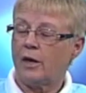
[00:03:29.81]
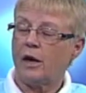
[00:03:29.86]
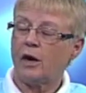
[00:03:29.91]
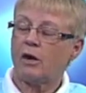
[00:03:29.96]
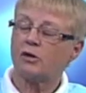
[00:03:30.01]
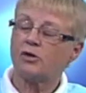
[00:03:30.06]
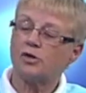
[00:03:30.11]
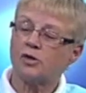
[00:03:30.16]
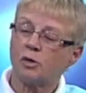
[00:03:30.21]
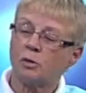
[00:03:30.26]
They
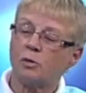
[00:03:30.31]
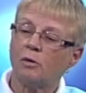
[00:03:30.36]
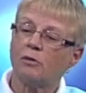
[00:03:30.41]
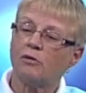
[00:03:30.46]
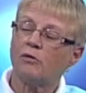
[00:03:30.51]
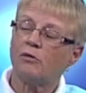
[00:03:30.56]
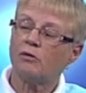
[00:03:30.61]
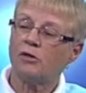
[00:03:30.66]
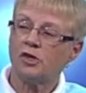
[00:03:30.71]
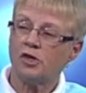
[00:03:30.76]
are so
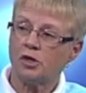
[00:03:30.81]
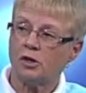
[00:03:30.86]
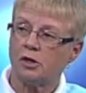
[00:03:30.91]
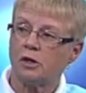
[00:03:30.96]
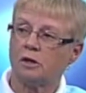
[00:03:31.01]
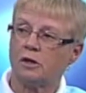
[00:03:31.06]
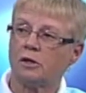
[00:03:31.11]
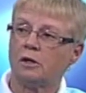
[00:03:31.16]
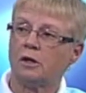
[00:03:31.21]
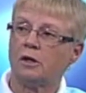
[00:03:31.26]

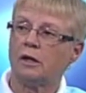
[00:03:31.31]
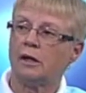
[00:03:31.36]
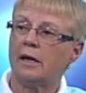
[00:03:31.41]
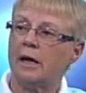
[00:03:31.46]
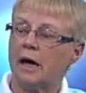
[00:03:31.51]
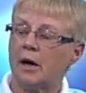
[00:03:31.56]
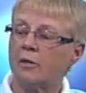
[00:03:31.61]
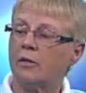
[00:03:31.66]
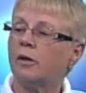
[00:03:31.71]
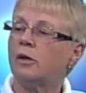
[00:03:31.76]
efficient in
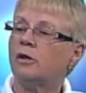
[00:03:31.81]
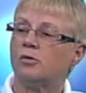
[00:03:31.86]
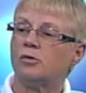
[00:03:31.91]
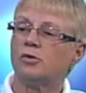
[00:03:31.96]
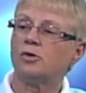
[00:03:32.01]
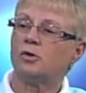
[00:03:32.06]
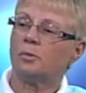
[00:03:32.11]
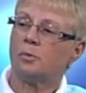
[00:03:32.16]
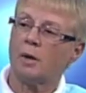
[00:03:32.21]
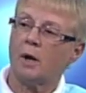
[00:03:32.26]
how they
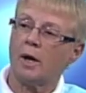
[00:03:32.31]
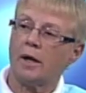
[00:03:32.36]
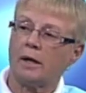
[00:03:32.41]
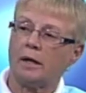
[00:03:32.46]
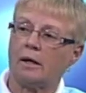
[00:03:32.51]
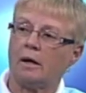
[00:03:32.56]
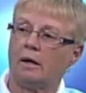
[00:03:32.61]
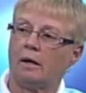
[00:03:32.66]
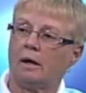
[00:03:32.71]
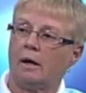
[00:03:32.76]
use their
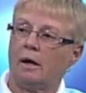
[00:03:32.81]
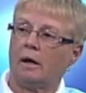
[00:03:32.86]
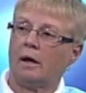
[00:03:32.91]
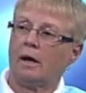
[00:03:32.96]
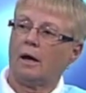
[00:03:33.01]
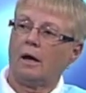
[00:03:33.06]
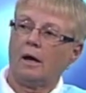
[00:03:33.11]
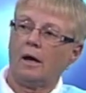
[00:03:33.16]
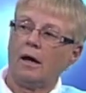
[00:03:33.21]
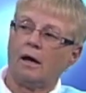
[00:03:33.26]
body.
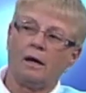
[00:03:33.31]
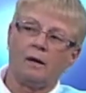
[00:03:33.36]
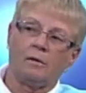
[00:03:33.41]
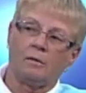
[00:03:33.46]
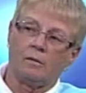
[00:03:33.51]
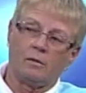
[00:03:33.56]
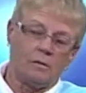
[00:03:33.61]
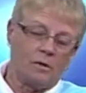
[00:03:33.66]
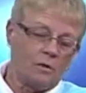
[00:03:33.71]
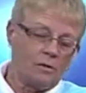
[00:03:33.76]

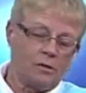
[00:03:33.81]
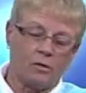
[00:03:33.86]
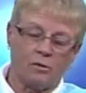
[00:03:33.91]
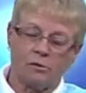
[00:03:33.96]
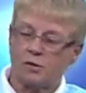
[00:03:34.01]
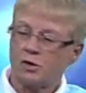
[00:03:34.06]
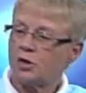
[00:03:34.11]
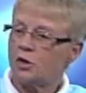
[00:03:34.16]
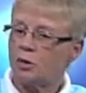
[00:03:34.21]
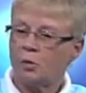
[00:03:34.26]
And
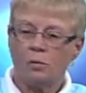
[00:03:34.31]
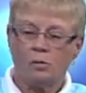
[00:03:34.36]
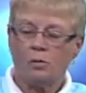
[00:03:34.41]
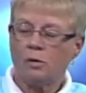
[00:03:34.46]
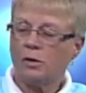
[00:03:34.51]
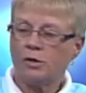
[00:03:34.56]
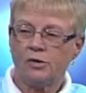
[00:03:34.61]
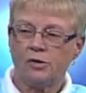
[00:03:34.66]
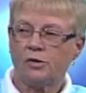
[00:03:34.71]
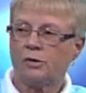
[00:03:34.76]
there's no
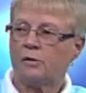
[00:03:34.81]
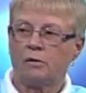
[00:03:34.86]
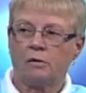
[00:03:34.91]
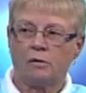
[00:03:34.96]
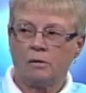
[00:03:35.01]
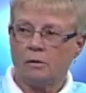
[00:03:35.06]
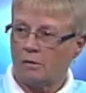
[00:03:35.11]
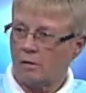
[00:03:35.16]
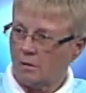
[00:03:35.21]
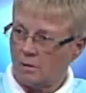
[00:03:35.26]

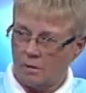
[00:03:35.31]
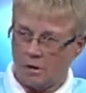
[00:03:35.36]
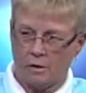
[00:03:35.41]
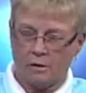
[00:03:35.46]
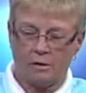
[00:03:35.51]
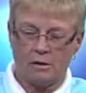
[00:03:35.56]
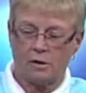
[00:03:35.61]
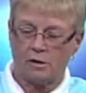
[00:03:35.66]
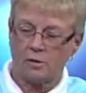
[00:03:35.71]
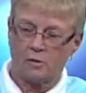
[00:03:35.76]
reason,
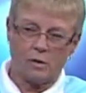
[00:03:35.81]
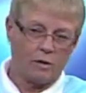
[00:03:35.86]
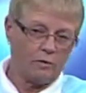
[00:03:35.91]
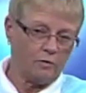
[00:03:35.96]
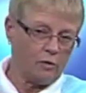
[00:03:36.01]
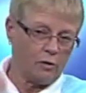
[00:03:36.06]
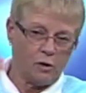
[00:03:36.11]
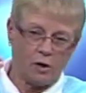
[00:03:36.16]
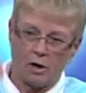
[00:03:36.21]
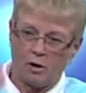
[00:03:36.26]
it doesn't matter
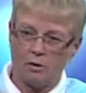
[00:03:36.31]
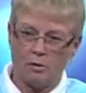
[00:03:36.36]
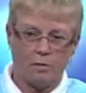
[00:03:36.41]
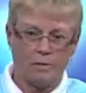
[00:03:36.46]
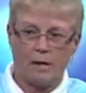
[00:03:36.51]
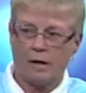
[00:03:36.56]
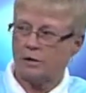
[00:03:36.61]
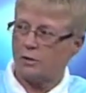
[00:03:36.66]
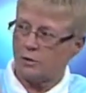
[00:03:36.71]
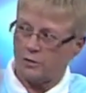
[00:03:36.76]
if you're 100
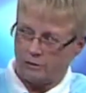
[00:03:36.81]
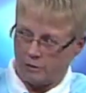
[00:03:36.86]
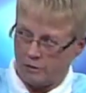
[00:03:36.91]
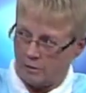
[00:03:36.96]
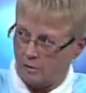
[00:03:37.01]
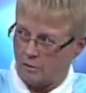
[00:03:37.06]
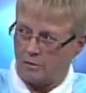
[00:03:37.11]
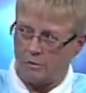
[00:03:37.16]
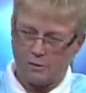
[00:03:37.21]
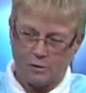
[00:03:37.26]
pounds or if
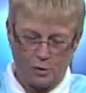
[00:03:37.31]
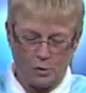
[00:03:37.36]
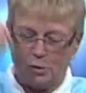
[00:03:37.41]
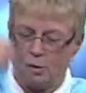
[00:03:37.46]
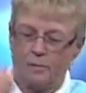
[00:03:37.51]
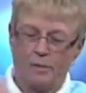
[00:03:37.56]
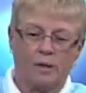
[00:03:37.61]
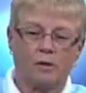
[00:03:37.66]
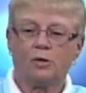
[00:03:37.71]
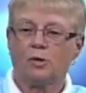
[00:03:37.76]
you're
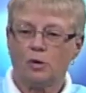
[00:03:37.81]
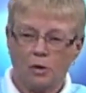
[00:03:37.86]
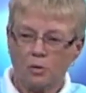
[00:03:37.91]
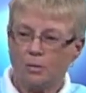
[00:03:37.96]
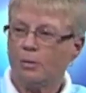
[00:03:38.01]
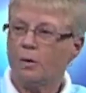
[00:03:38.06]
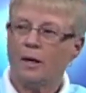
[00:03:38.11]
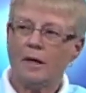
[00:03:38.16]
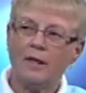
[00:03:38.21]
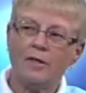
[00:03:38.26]
200 pounds. You
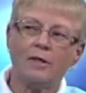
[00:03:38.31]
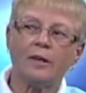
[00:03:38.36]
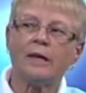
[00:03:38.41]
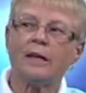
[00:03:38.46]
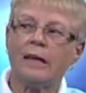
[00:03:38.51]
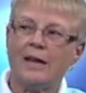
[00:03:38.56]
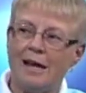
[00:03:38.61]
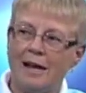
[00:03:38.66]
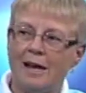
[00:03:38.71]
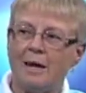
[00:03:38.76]
can play the
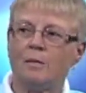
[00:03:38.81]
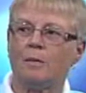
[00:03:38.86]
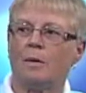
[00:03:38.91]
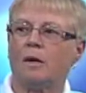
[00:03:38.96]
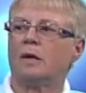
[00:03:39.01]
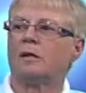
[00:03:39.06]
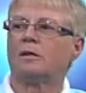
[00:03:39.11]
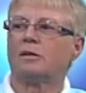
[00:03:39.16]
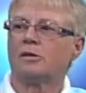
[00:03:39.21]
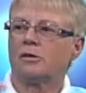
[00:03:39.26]
game.
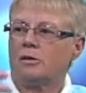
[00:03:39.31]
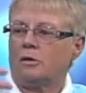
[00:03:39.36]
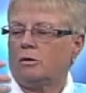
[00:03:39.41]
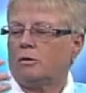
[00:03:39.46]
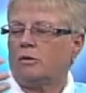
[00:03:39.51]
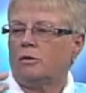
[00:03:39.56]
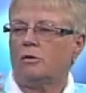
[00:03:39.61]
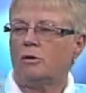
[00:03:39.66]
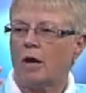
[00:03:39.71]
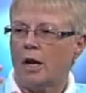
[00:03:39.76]

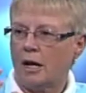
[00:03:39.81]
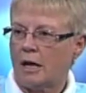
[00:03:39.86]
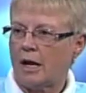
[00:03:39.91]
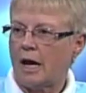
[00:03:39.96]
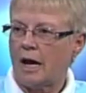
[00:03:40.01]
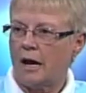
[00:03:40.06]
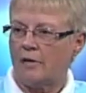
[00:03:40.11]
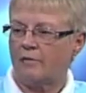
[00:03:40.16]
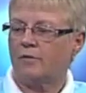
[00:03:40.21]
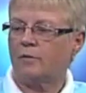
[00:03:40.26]
You do not
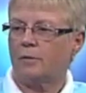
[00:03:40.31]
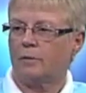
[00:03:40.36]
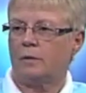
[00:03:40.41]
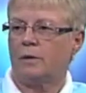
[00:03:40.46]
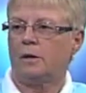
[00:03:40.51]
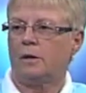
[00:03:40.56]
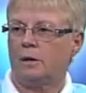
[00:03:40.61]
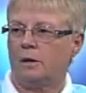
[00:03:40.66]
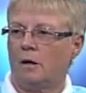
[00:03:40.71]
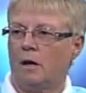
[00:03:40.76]
have to
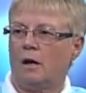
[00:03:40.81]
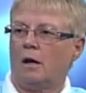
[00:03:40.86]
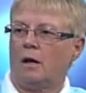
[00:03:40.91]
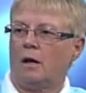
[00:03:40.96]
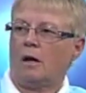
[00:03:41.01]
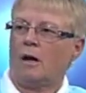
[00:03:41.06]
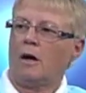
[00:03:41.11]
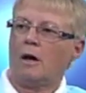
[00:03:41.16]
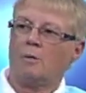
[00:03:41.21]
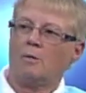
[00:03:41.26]
be
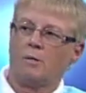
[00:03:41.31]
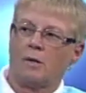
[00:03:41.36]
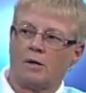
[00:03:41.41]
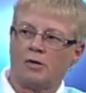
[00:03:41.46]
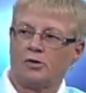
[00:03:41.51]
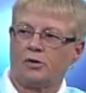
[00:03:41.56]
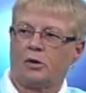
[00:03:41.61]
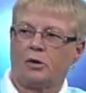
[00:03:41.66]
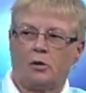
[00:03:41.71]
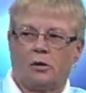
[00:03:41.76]
a
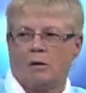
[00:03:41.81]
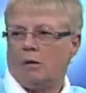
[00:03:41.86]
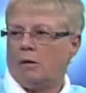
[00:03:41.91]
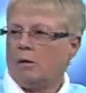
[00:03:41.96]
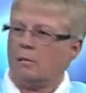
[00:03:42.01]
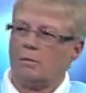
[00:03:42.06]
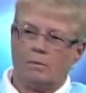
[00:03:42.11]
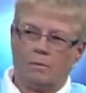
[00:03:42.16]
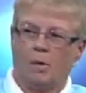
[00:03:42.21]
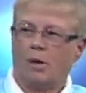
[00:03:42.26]
muscle
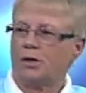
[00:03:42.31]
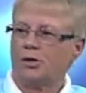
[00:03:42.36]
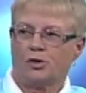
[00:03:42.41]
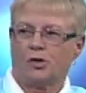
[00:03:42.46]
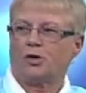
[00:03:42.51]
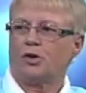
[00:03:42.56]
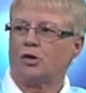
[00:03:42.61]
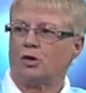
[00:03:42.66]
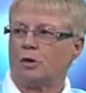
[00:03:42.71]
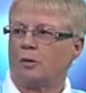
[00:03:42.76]

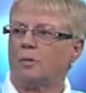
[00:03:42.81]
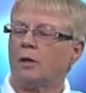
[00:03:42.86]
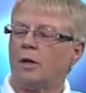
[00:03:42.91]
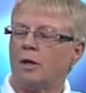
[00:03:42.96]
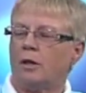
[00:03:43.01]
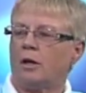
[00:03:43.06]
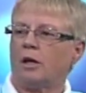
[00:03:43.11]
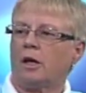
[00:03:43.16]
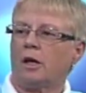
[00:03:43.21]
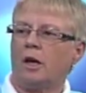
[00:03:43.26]
monster to
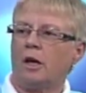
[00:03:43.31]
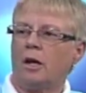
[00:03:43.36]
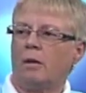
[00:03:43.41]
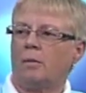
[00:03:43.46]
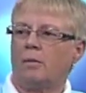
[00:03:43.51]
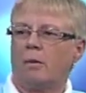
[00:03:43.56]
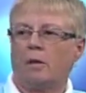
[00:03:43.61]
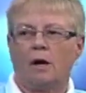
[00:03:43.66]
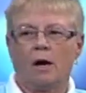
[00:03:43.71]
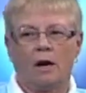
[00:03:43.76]
play the
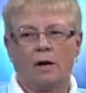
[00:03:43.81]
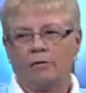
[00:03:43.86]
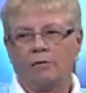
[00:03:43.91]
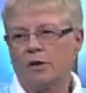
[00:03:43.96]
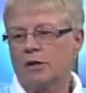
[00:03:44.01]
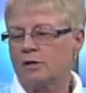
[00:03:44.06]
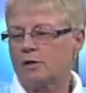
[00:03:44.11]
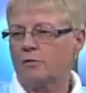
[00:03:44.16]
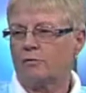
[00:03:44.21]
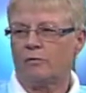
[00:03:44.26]
game. I've
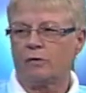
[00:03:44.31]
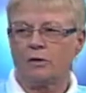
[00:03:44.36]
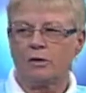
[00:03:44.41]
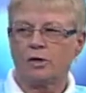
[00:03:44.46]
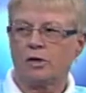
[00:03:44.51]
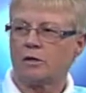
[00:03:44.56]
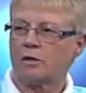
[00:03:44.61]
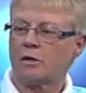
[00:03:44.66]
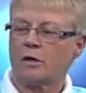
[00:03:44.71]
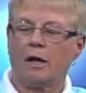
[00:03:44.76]
got some very
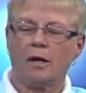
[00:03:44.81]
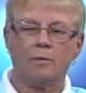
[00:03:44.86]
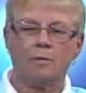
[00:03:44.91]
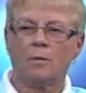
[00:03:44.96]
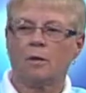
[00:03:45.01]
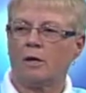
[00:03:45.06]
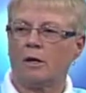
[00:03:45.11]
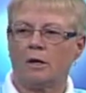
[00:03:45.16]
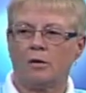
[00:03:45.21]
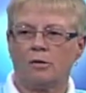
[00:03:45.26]
slight
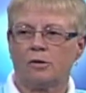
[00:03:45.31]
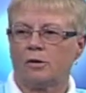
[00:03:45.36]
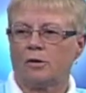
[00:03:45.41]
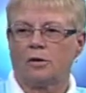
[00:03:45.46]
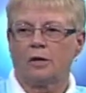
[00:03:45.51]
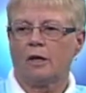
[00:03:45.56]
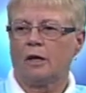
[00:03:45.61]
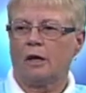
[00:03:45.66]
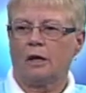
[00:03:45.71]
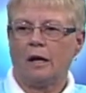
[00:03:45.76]

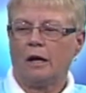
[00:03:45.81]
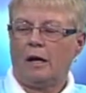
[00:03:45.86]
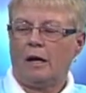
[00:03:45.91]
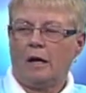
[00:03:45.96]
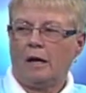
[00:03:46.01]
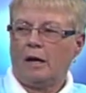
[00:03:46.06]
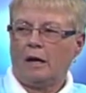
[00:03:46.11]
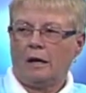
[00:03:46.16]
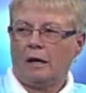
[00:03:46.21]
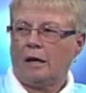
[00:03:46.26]
players that
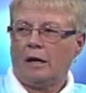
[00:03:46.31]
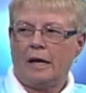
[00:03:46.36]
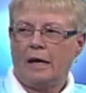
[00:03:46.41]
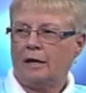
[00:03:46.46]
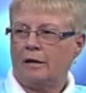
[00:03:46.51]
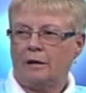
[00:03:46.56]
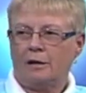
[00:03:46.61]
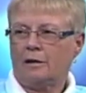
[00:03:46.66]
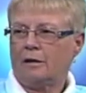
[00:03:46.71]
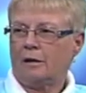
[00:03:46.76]

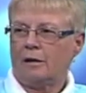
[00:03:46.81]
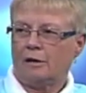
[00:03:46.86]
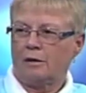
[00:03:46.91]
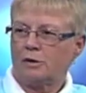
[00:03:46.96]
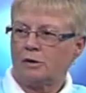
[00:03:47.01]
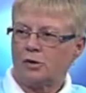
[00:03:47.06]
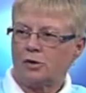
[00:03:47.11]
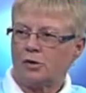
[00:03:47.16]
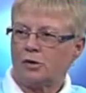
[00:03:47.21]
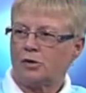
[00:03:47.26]
hit it, and
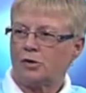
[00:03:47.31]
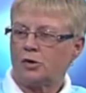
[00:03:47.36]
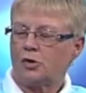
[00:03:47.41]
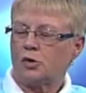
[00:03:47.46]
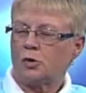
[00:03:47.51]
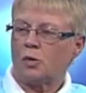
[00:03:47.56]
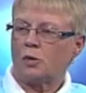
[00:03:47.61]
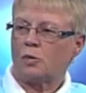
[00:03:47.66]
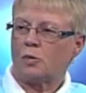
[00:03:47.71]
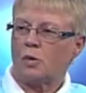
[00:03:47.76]
it's just a
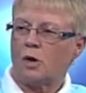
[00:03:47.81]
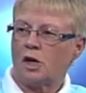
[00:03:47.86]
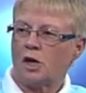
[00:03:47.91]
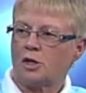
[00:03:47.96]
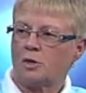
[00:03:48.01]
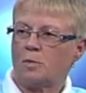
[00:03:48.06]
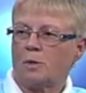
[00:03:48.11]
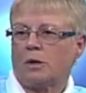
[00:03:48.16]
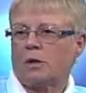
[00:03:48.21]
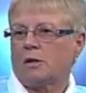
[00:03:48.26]
joy to
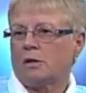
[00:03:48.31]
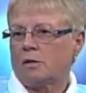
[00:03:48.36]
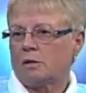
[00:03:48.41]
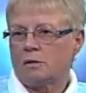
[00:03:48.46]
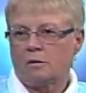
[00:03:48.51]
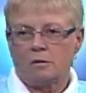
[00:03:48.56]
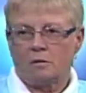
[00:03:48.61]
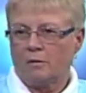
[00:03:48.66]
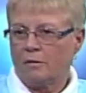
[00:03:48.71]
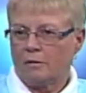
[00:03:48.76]
watch
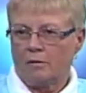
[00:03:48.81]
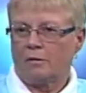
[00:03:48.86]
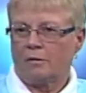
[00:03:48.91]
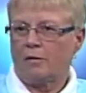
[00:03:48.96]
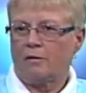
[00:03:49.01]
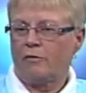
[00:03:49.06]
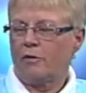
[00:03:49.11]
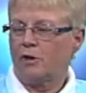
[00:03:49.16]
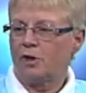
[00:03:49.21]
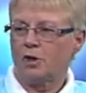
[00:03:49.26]
because
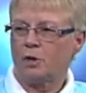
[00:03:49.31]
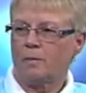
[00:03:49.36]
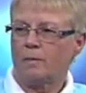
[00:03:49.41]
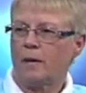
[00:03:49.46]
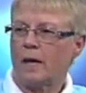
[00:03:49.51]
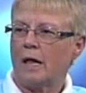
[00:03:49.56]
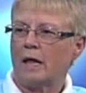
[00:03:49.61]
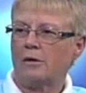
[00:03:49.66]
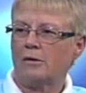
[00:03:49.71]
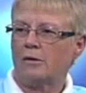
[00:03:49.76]
they finish in
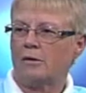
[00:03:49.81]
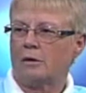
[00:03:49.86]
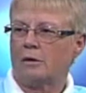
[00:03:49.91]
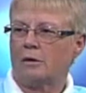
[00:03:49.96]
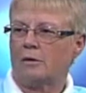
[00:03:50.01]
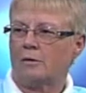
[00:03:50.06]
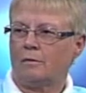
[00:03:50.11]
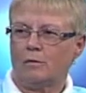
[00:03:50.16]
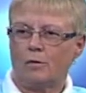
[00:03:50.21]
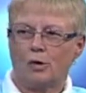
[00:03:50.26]
balance
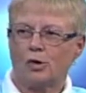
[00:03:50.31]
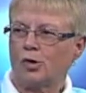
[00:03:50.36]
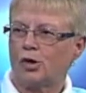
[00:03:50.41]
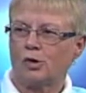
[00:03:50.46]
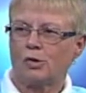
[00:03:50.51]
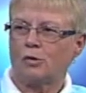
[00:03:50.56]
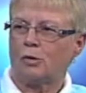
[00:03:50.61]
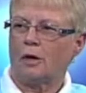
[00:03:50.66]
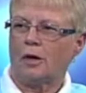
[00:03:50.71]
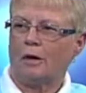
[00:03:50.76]
and they're
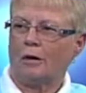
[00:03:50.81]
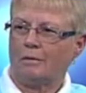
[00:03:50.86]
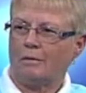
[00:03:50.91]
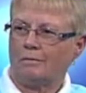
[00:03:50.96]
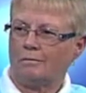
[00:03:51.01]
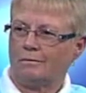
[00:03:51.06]
just grinning.